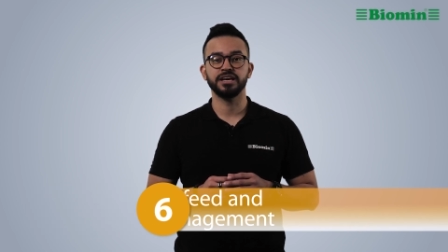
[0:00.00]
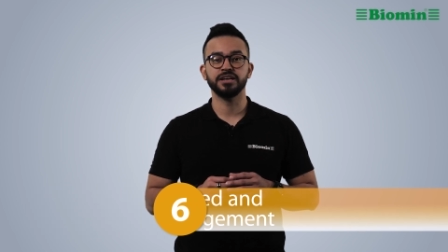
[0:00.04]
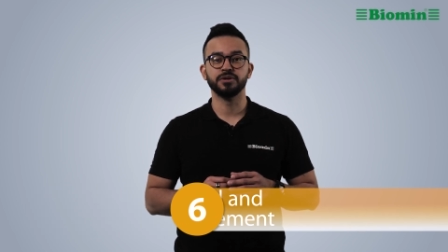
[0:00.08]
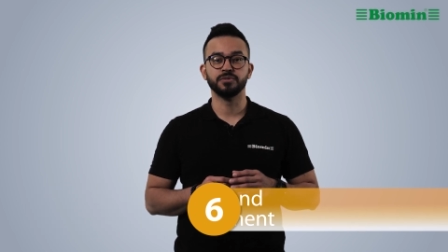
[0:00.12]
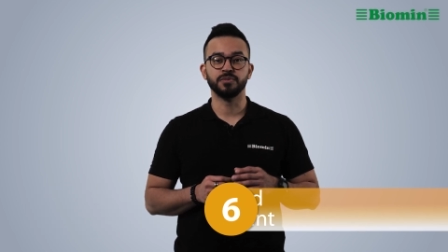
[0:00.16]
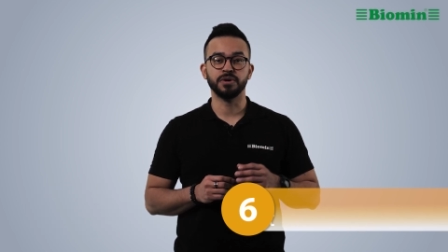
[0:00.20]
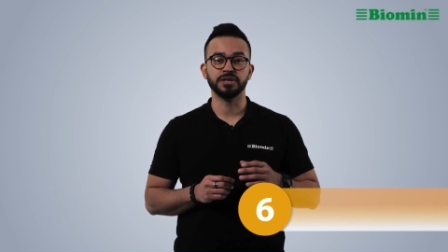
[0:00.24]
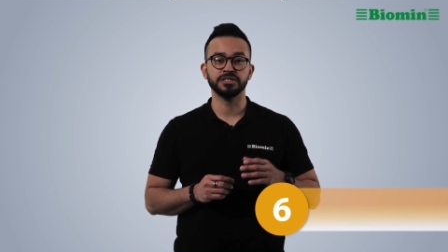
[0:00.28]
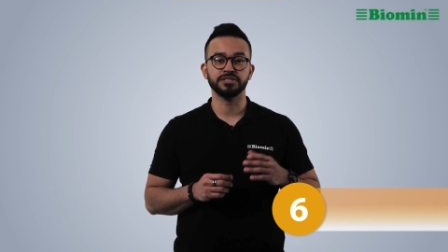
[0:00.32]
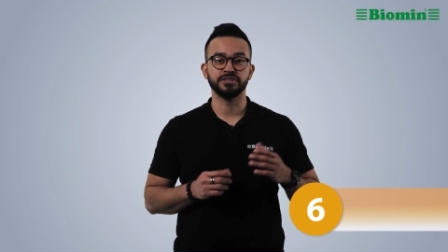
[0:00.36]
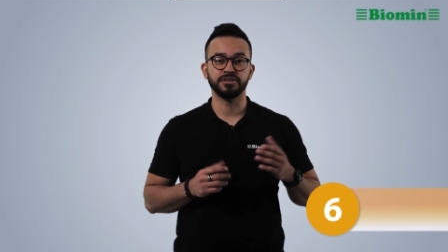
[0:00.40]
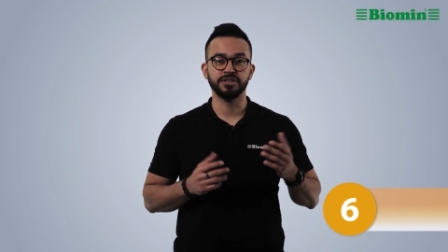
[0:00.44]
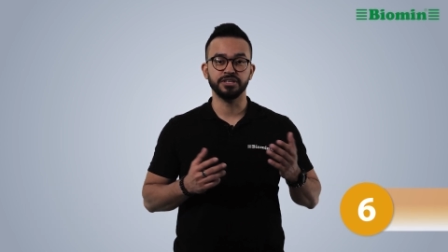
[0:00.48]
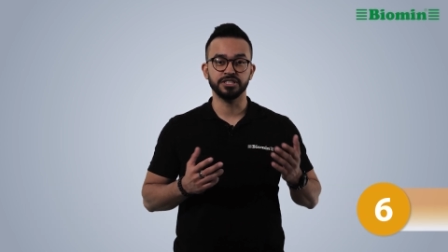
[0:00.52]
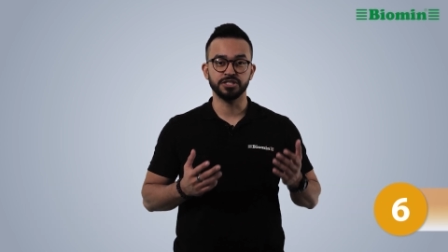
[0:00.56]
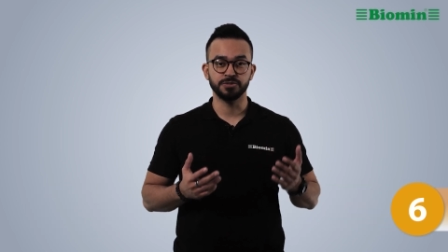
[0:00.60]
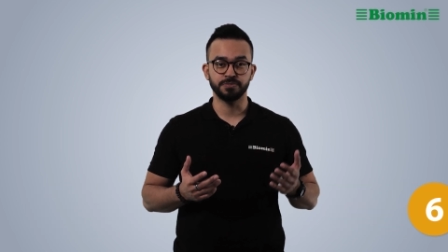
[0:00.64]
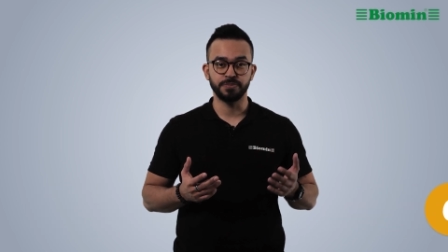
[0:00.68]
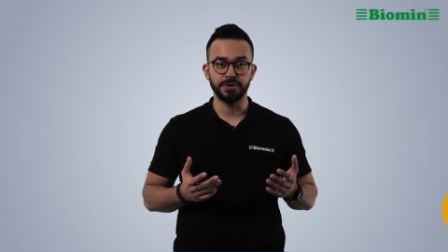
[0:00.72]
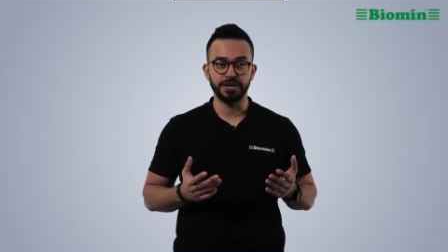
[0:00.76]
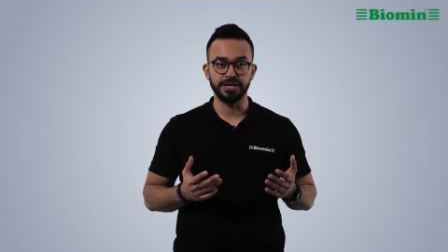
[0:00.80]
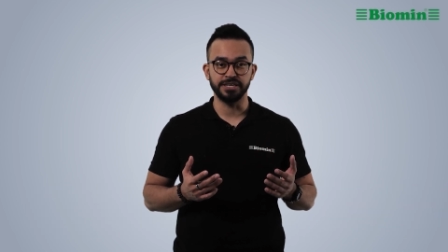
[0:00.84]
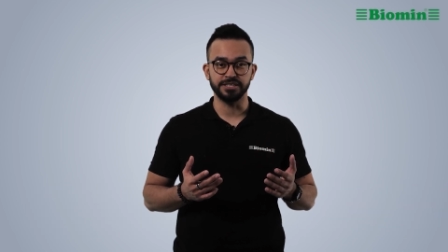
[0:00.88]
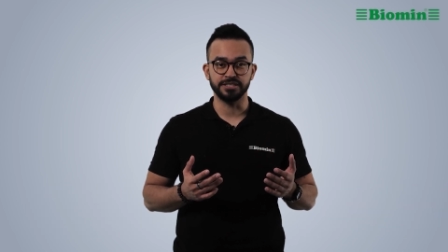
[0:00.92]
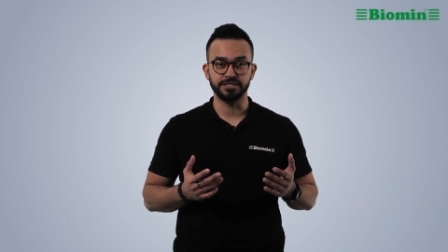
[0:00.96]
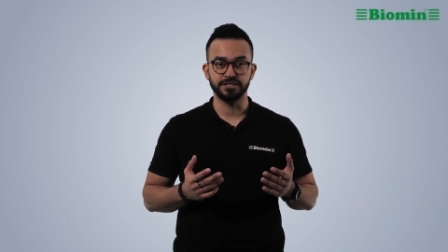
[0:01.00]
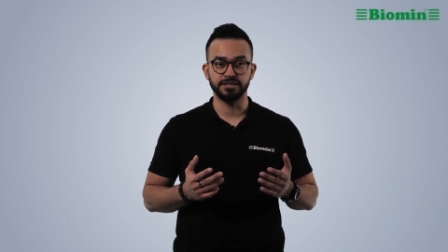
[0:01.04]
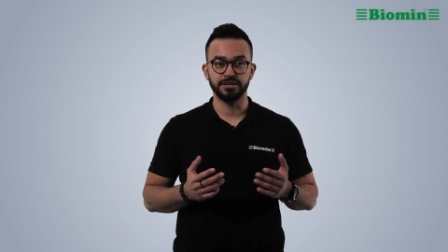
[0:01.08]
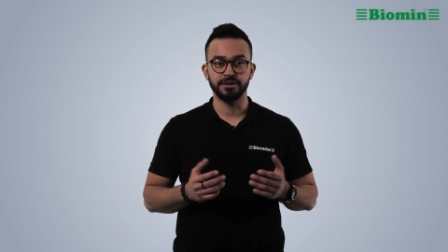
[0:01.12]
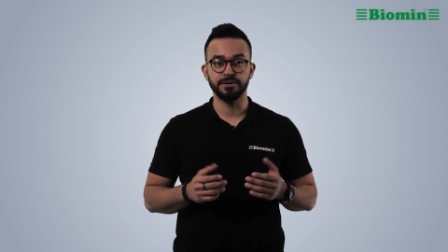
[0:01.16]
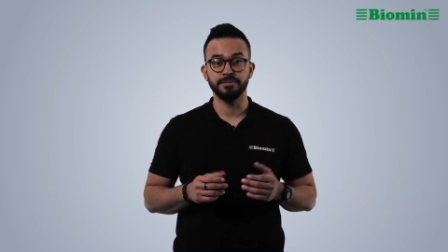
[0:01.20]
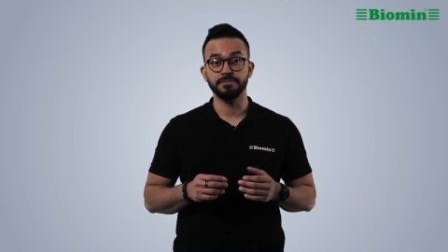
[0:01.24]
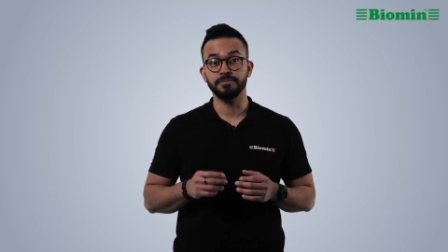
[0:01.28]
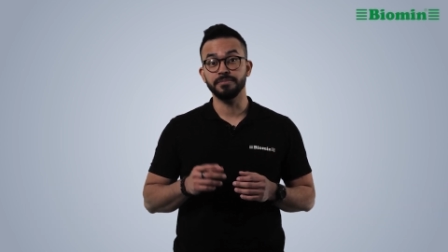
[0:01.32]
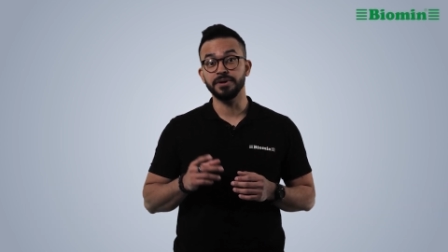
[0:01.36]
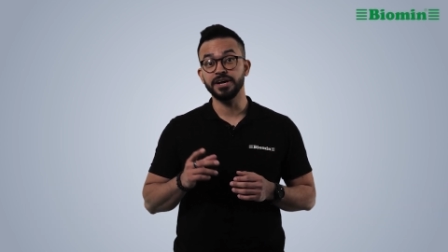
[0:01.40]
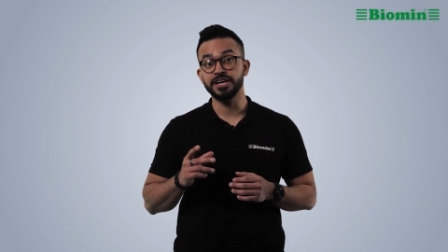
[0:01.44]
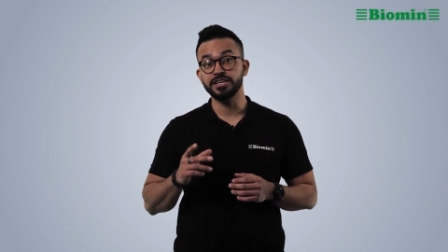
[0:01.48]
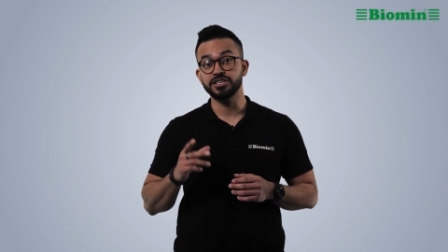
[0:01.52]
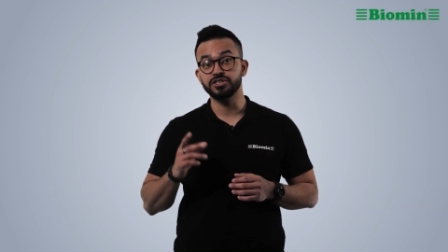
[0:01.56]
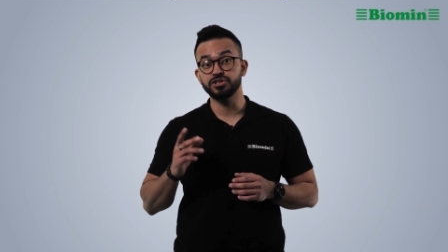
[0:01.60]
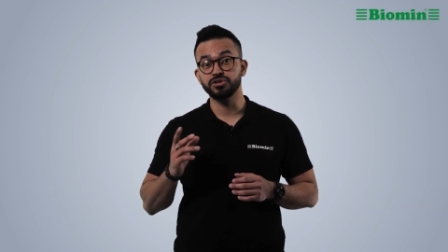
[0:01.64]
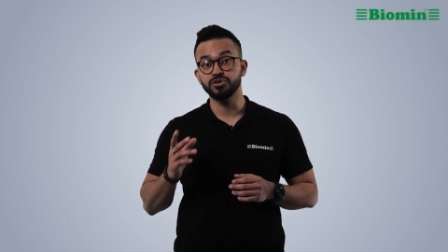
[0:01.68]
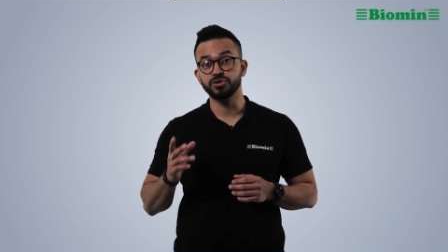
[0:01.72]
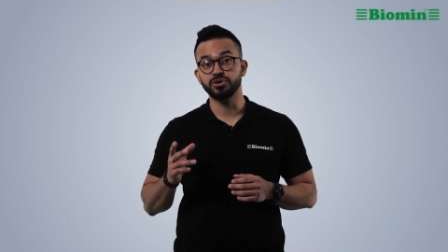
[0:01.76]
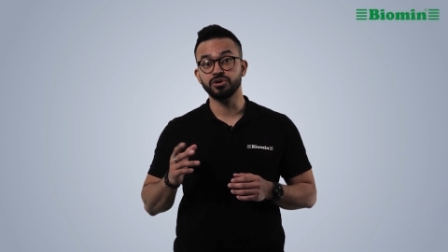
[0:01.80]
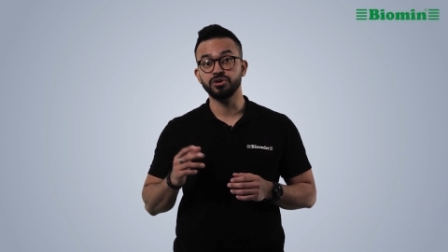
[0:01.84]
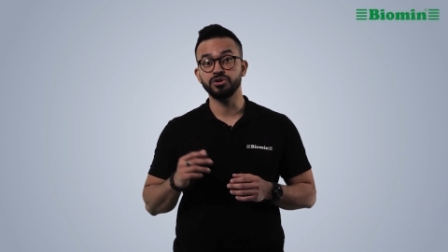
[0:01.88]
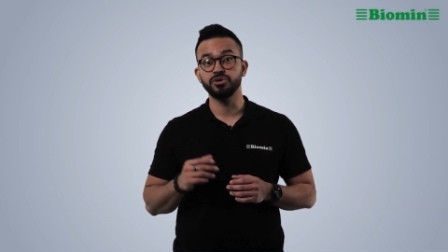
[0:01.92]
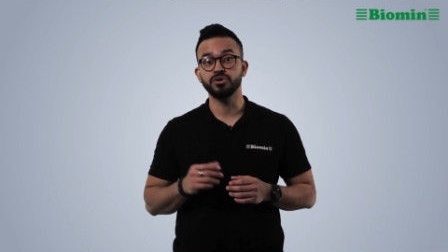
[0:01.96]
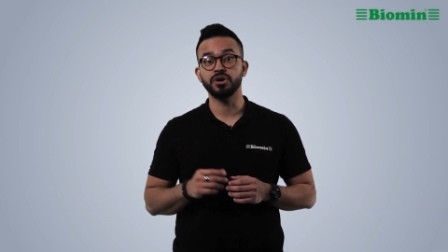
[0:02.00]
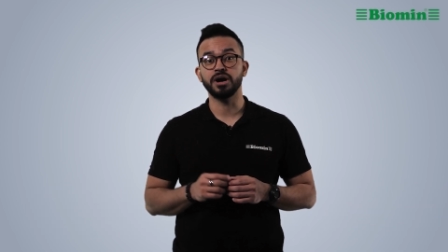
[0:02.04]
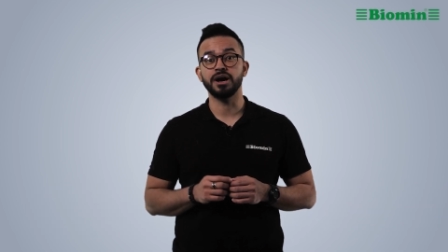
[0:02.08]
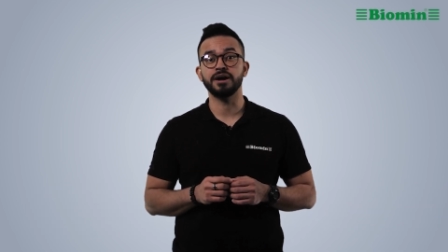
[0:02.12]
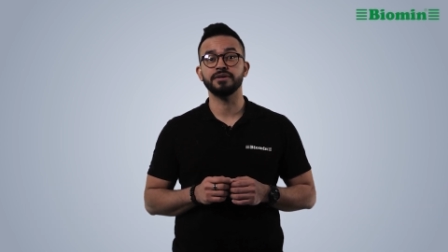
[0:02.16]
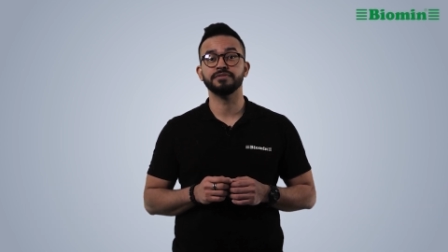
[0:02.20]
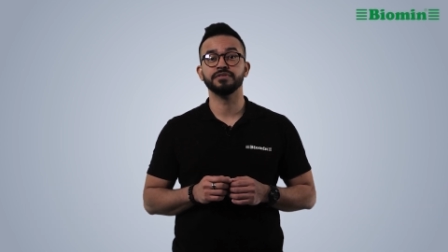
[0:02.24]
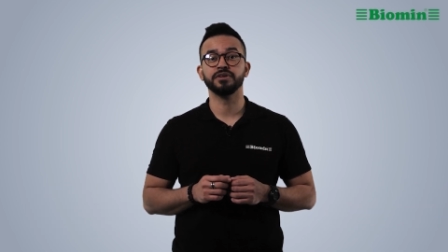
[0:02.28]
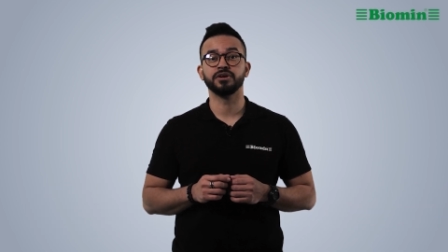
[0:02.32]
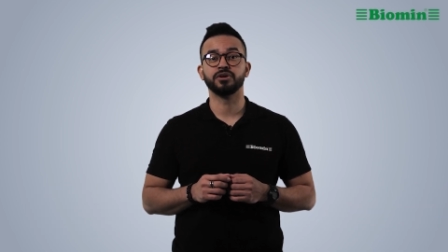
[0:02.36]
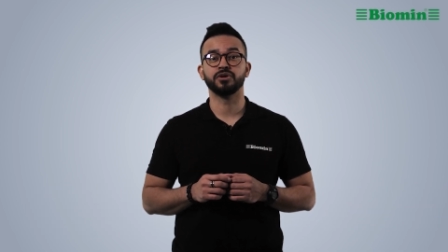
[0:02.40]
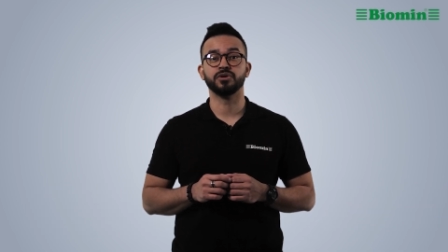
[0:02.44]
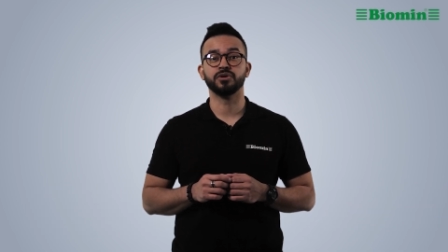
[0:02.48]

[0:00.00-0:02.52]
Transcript: and water in space. Make sure you have the